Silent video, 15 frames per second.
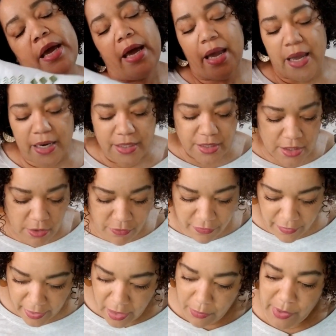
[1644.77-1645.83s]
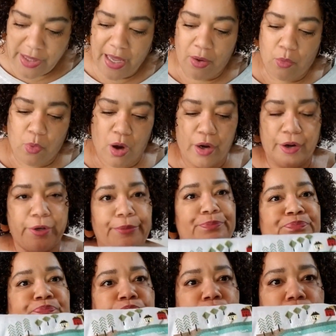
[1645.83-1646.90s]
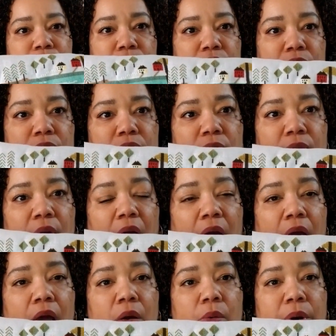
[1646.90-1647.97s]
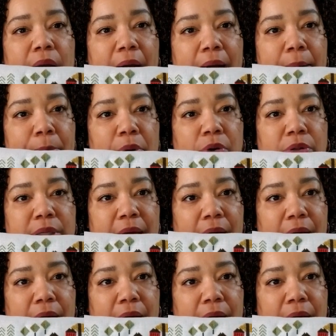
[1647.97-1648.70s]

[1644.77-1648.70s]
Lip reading: And it's so funny with that water. When I pulled